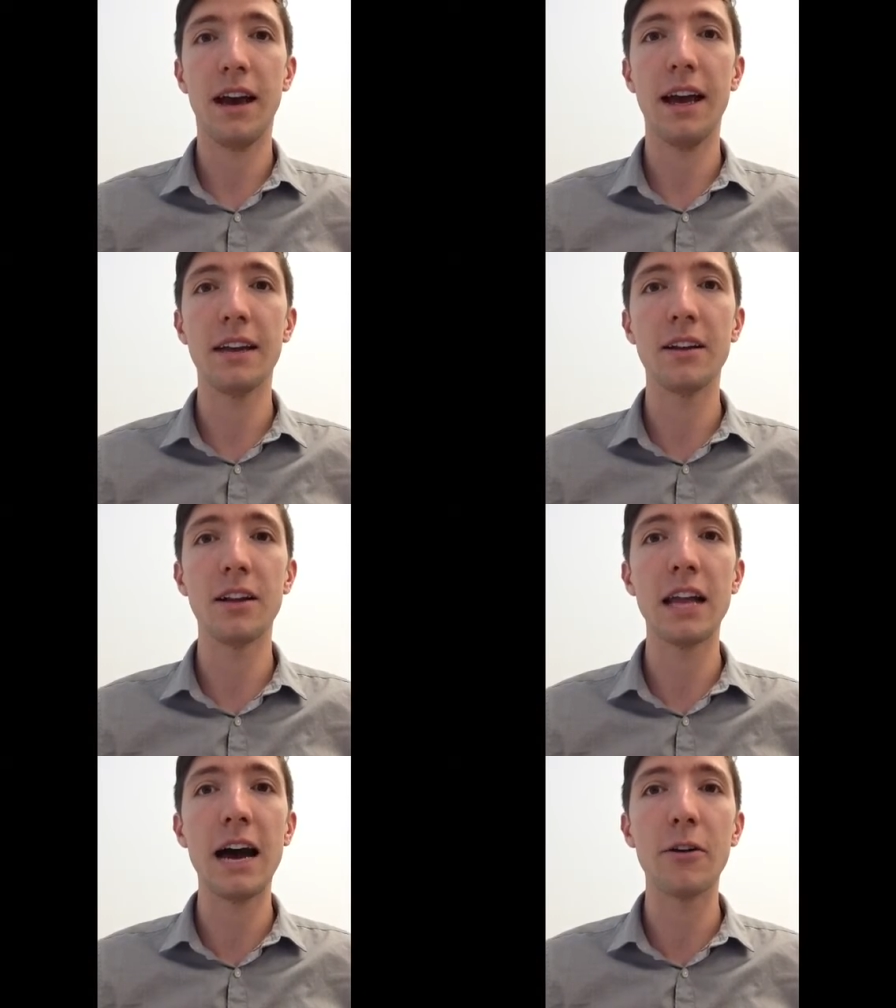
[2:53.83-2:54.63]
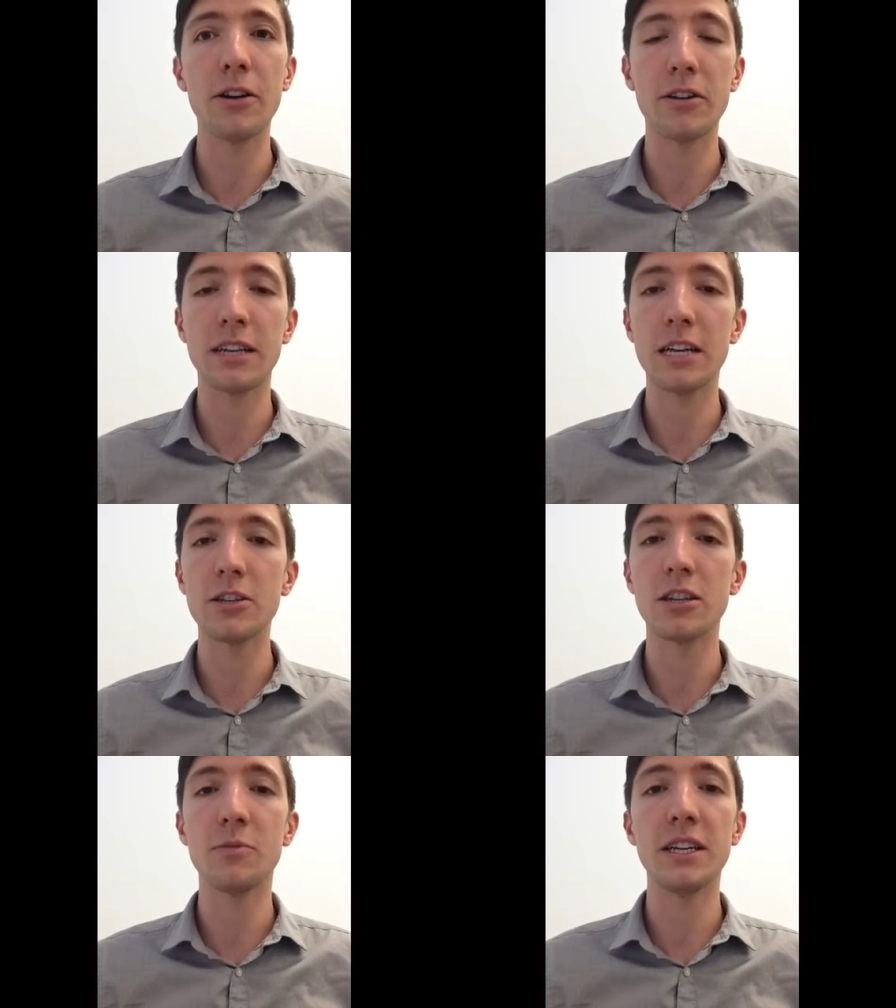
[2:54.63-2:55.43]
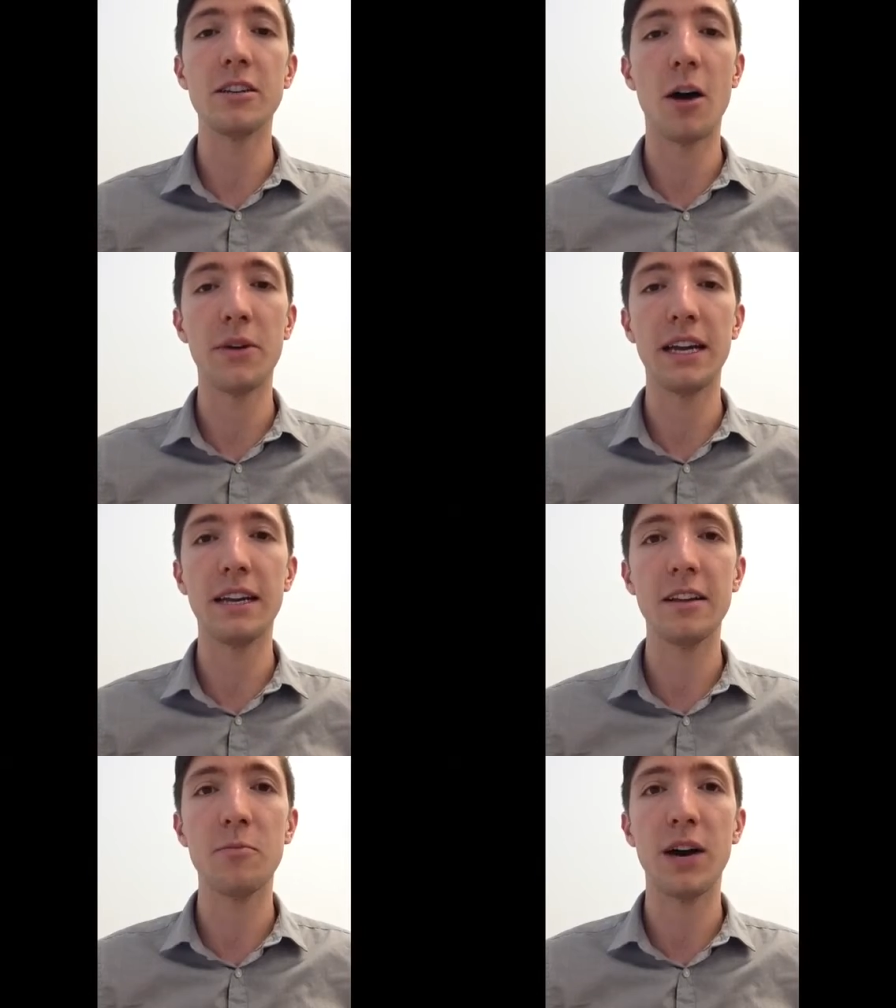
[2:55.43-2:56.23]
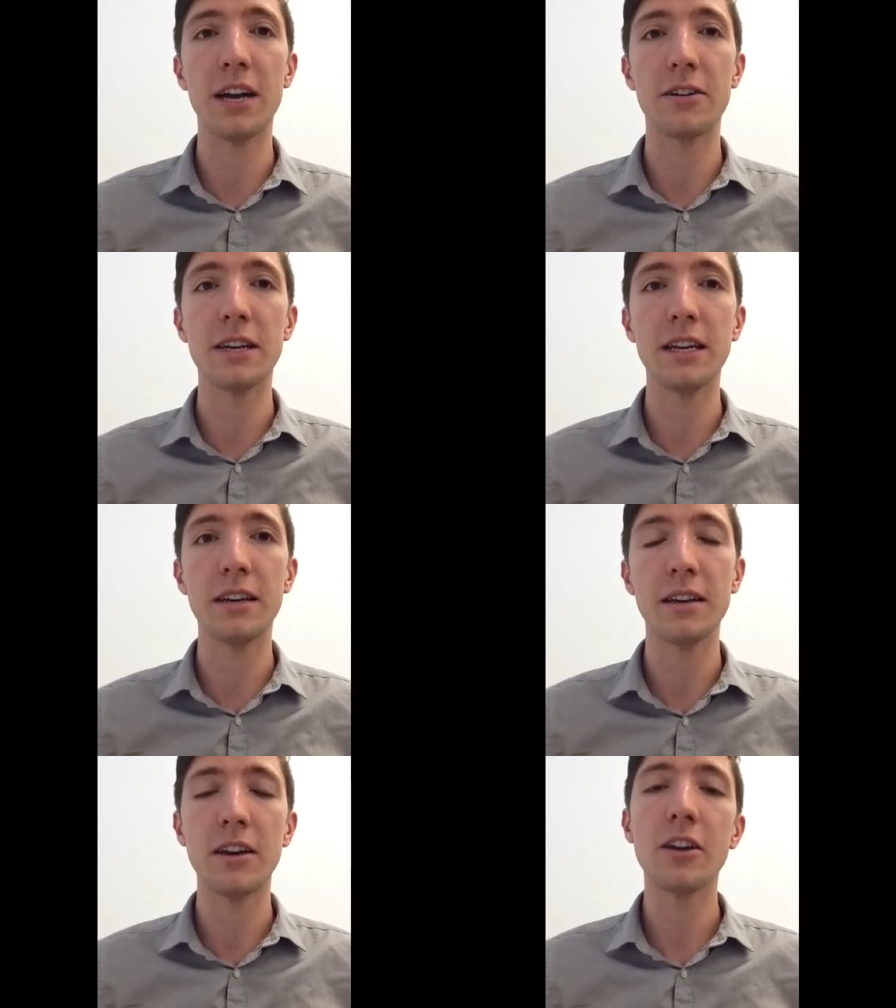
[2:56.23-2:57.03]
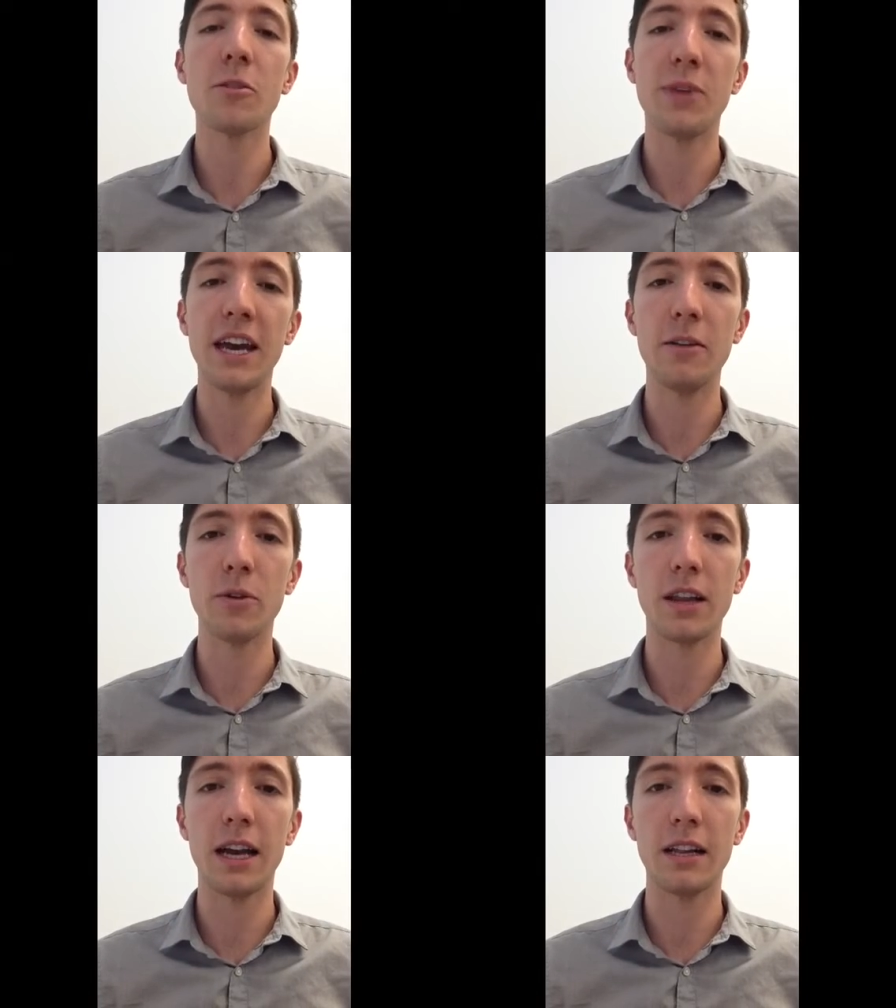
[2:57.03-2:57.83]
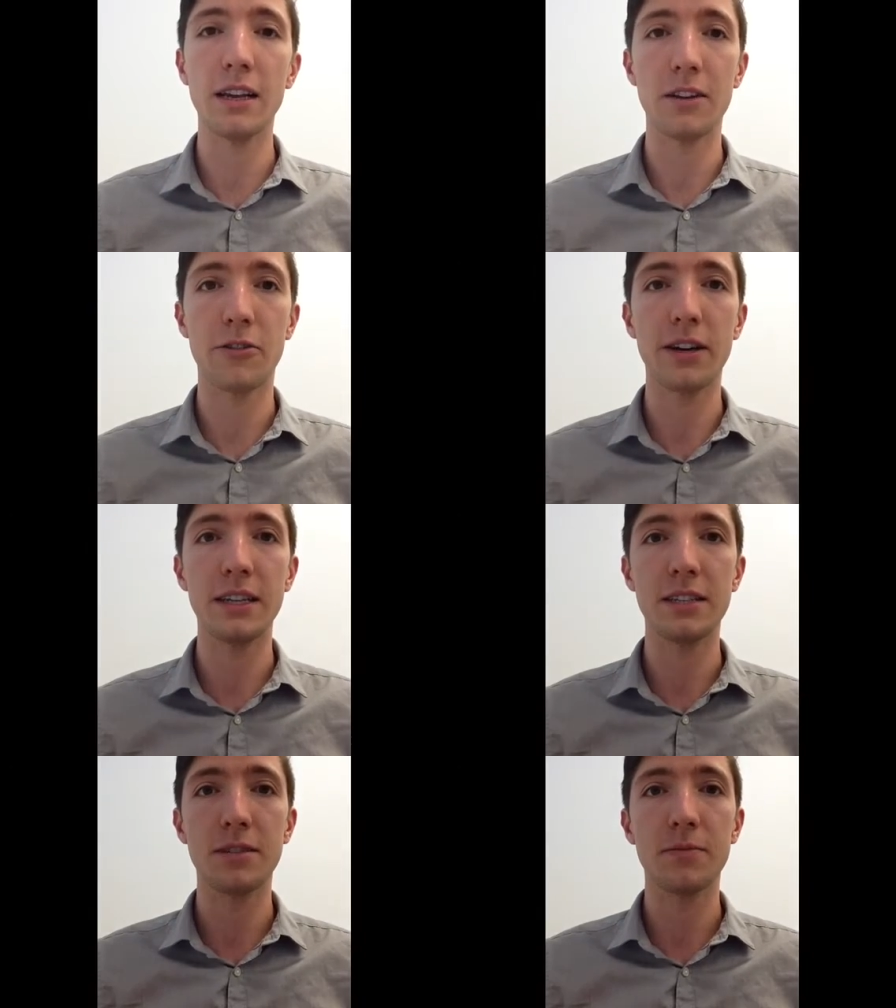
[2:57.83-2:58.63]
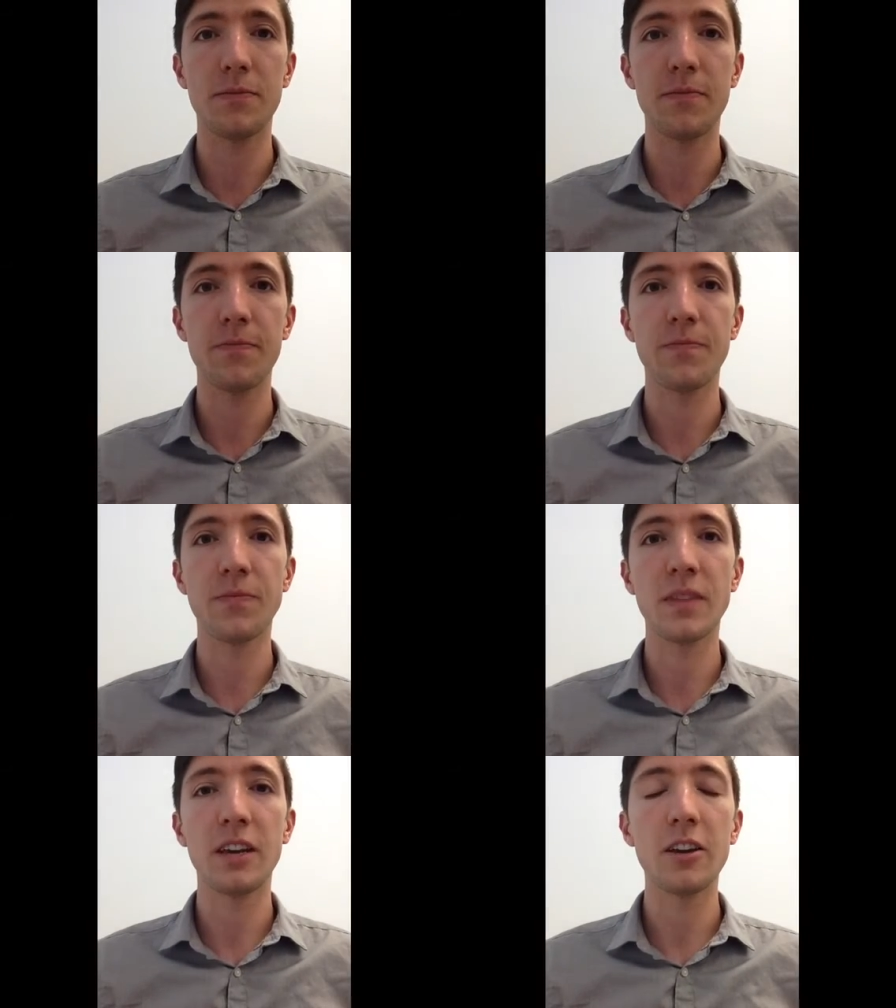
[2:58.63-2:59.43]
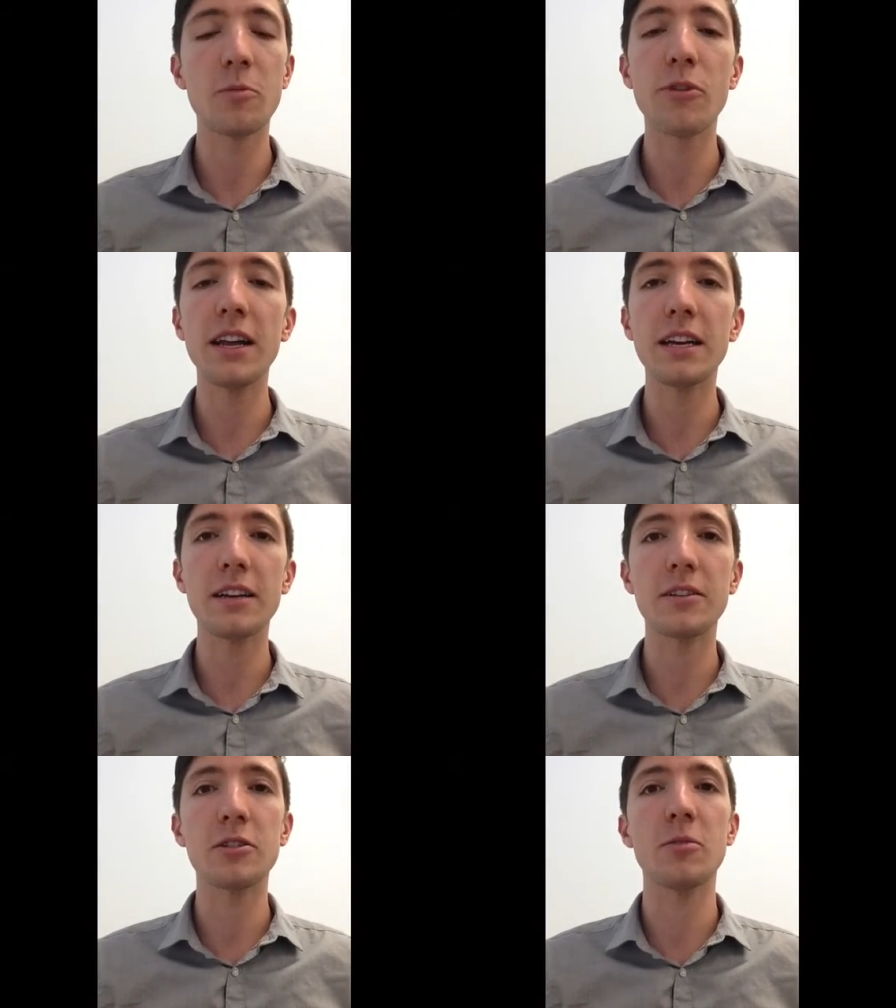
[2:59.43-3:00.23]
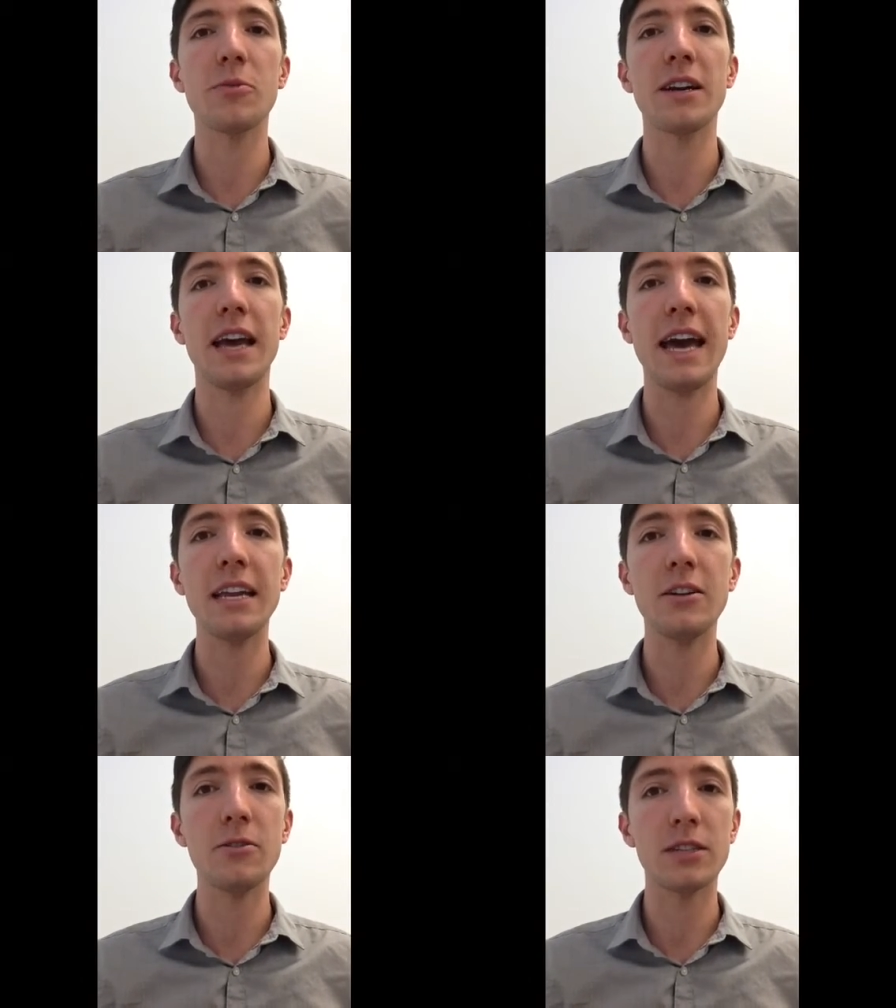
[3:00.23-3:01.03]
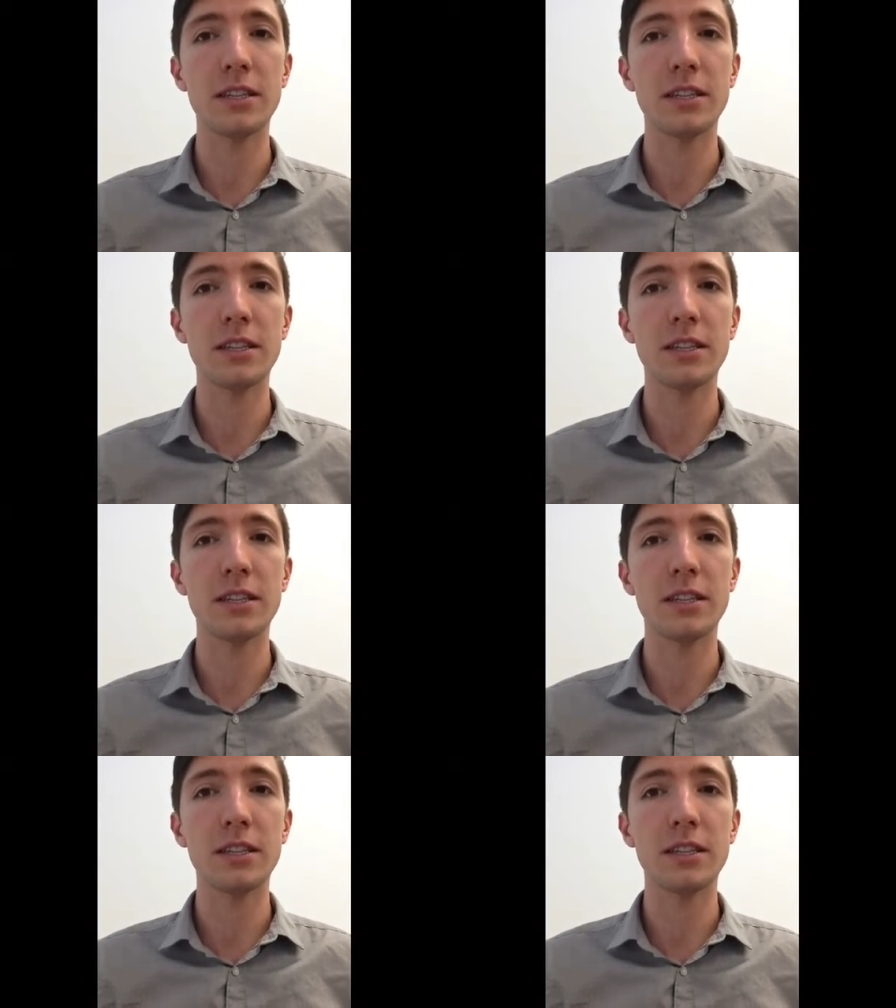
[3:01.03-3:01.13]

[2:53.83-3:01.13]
and allow your attention to be dominated by your knee, your pain will likely increase. Your brain can interpret any new